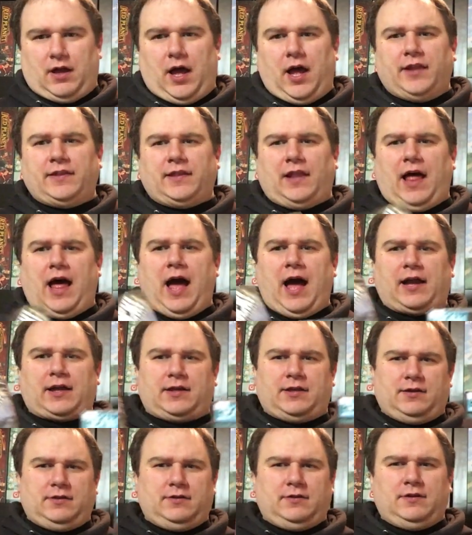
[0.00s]

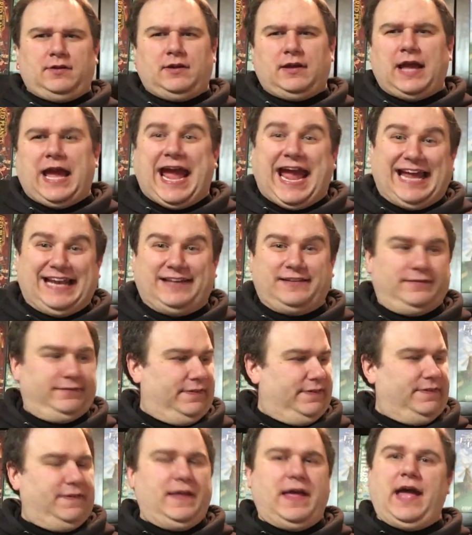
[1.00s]
Unlock
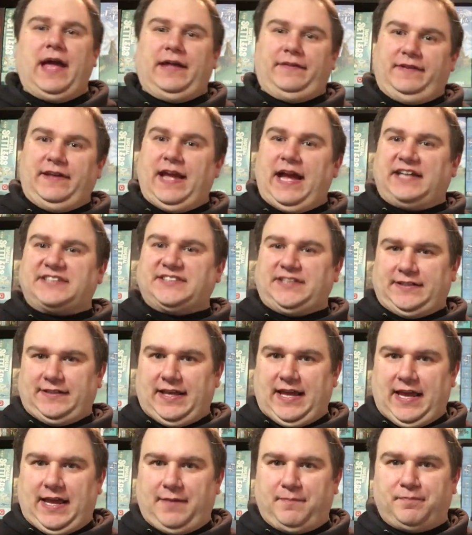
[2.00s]
and the
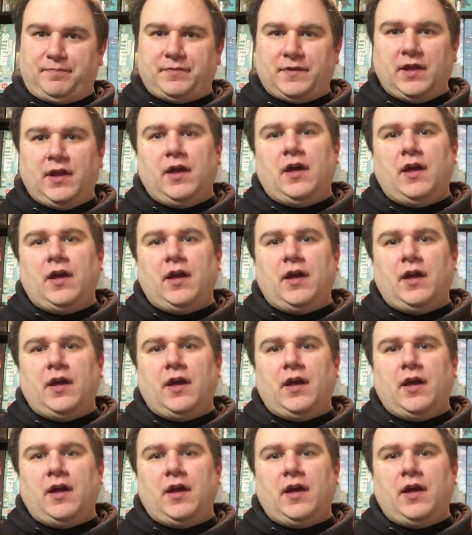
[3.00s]
Exit game.